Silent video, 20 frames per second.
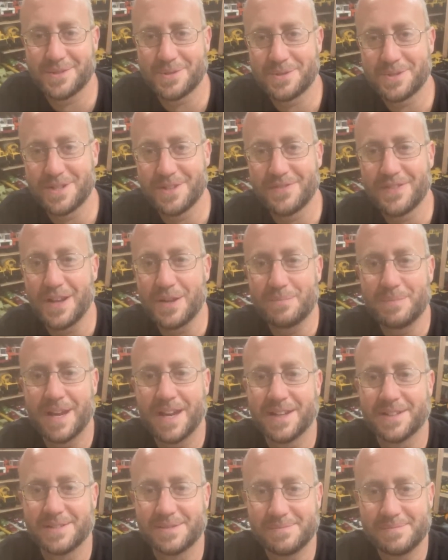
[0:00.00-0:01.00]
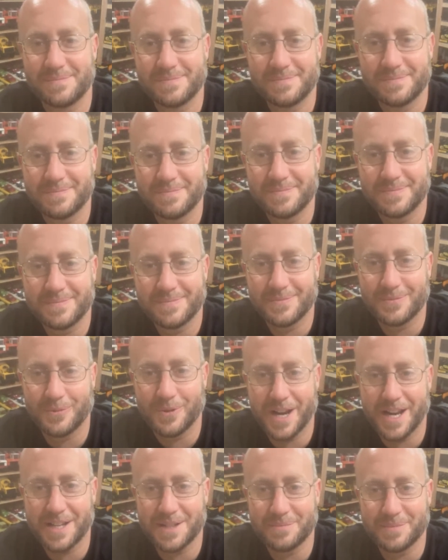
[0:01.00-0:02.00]
So she felt bad and
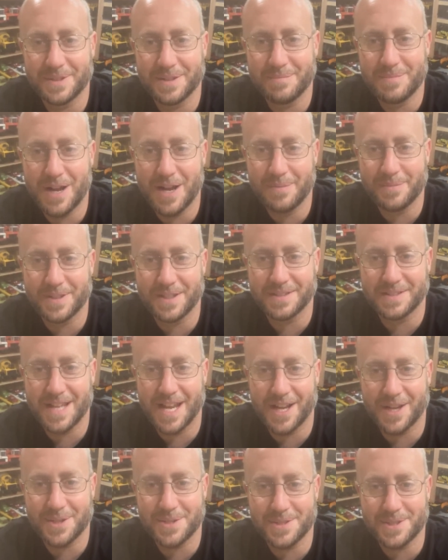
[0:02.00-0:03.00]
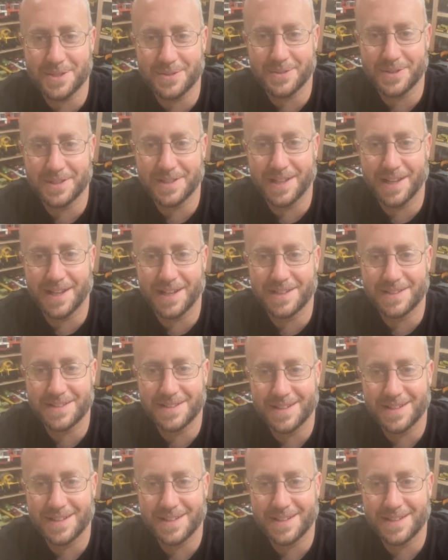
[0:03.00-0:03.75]
randomly bought me a Tonka shirt one day.